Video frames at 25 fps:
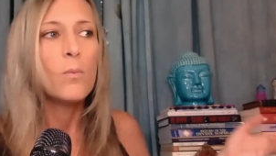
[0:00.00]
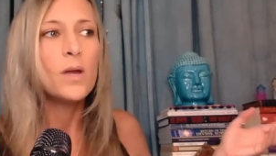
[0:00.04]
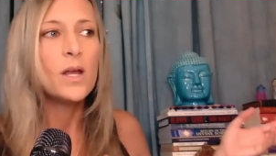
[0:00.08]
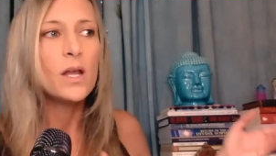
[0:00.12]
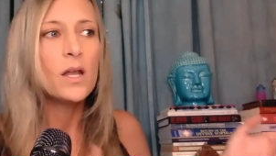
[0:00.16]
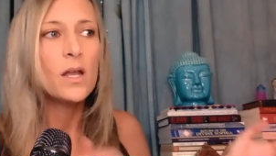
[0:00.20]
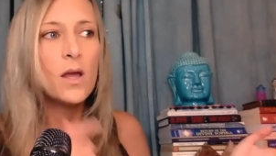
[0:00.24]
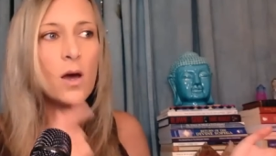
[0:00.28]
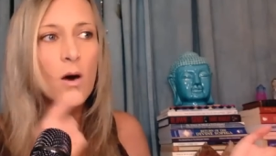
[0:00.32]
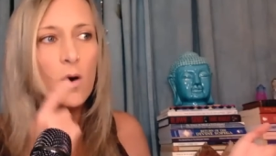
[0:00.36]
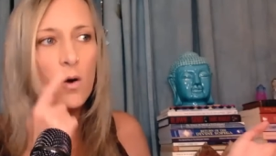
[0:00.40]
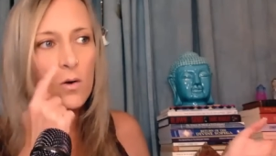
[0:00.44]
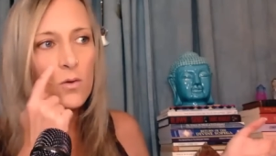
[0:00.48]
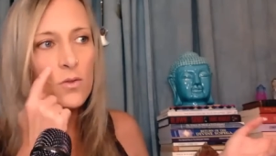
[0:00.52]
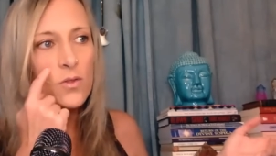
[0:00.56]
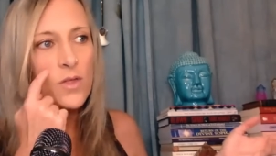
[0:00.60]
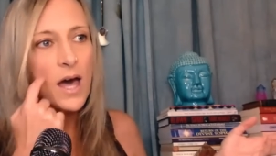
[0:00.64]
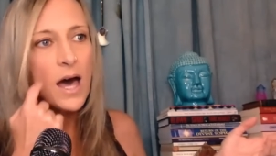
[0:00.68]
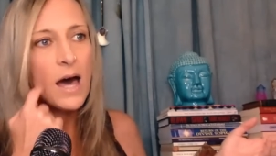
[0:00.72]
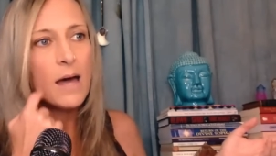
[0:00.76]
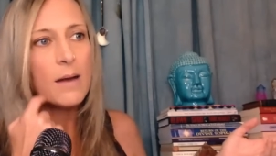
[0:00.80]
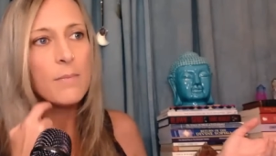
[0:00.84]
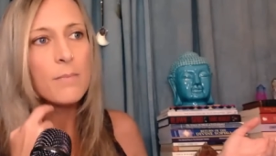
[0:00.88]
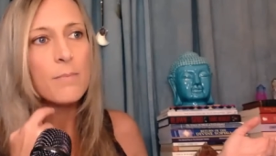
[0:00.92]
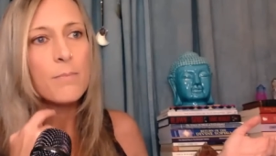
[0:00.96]
we know
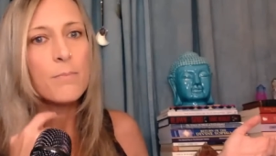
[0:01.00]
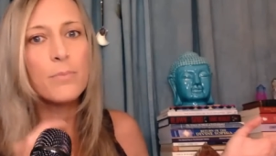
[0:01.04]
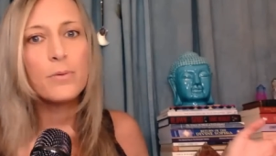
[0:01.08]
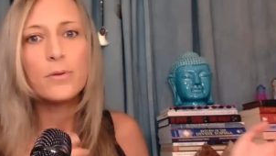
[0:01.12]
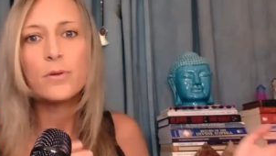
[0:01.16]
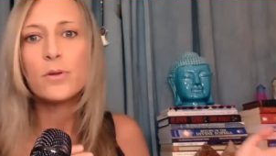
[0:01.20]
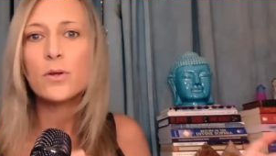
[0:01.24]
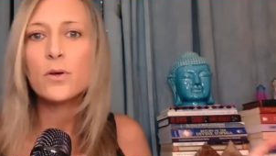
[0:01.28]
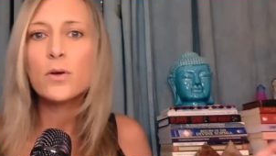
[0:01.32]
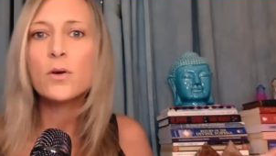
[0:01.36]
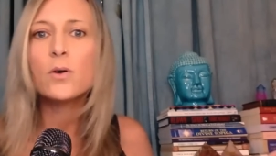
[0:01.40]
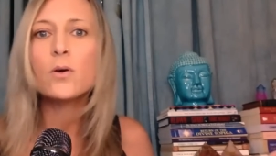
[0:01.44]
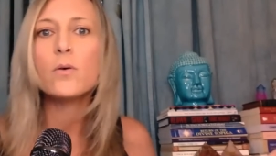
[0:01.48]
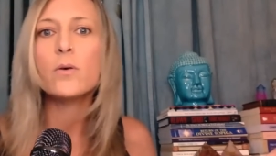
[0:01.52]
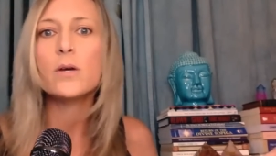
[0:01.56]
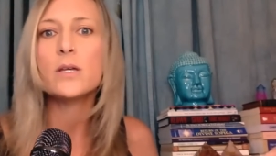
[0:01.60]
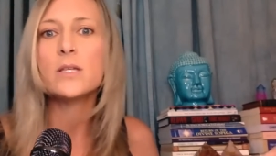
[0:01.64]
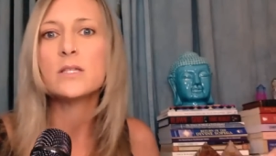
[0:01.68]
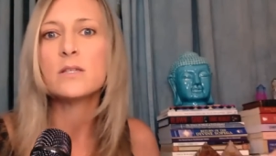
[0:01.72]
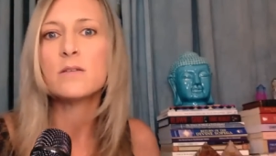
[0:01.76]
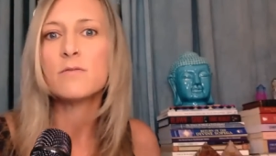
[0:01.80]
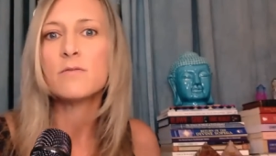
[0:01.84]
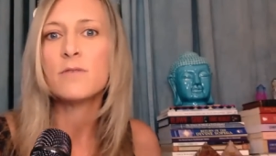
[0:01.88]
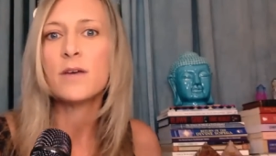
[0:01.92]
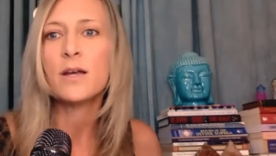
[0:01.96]
that blue
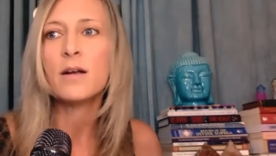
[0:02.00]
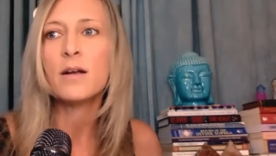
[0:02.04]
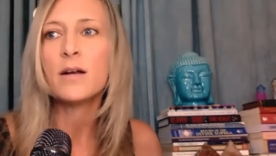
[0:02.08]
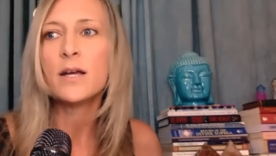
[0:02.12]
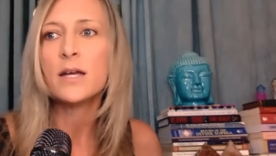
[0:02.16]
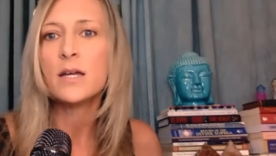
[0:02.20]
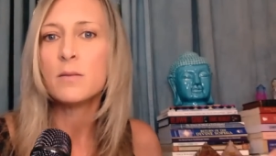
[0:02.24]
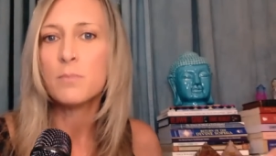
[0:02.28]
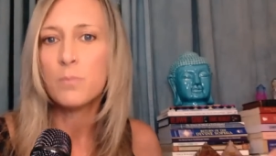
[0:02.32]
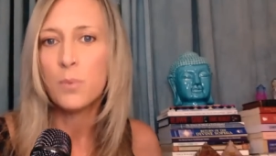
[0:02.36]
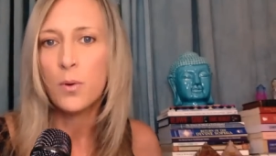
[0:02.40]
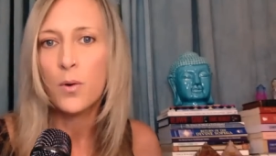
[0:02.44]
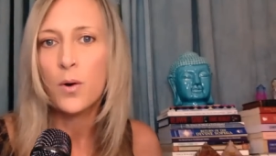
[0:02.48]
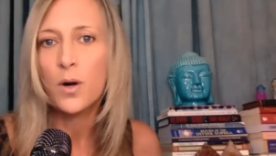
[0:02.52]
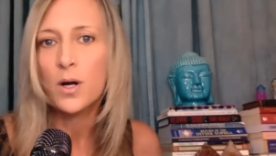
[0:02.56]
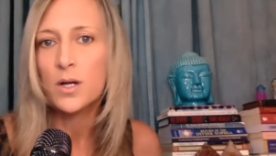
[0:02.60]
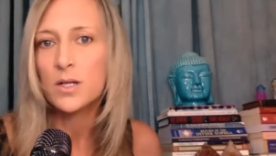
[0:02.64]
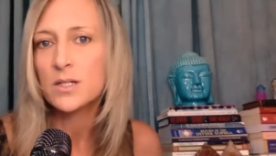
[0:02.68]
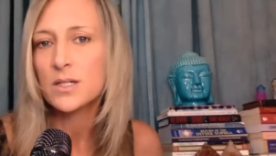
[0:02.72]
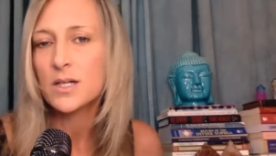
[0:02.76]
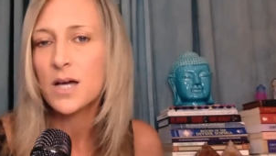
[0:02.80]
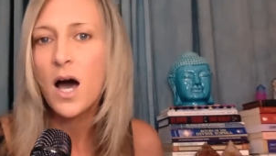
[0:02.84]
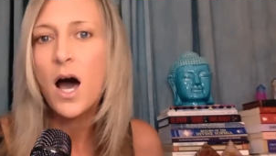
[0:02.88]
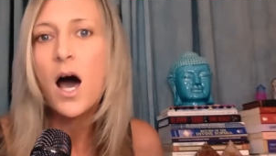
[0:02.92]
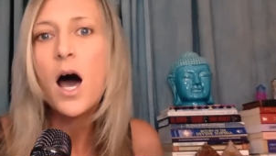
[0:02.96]
is a very
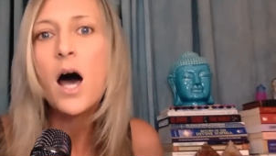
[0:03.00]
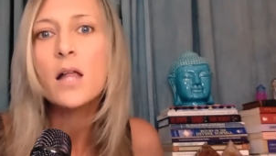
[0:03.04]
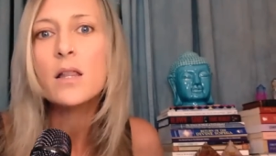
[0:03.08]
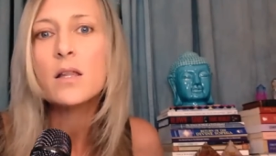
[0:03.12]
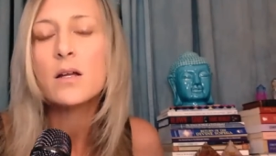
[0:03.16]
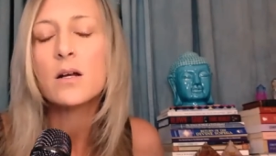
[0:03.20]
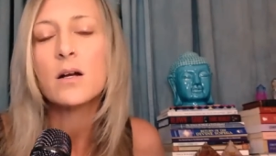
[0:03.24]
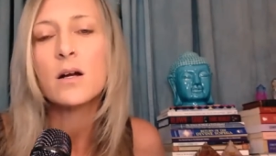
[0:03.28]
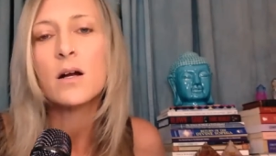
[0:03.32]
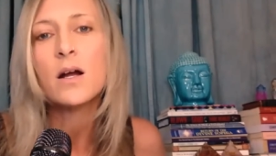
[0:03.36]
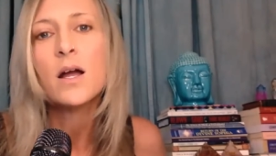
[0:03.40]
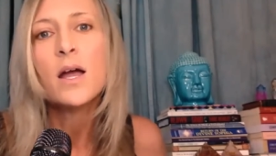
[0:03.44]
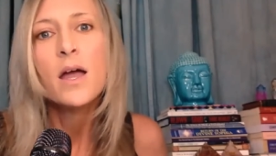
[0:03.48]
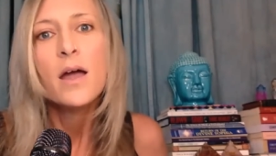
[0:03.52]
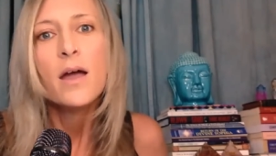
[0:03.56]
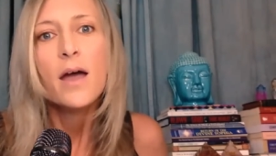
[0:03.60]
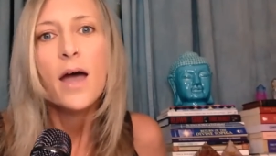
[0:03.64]
important color.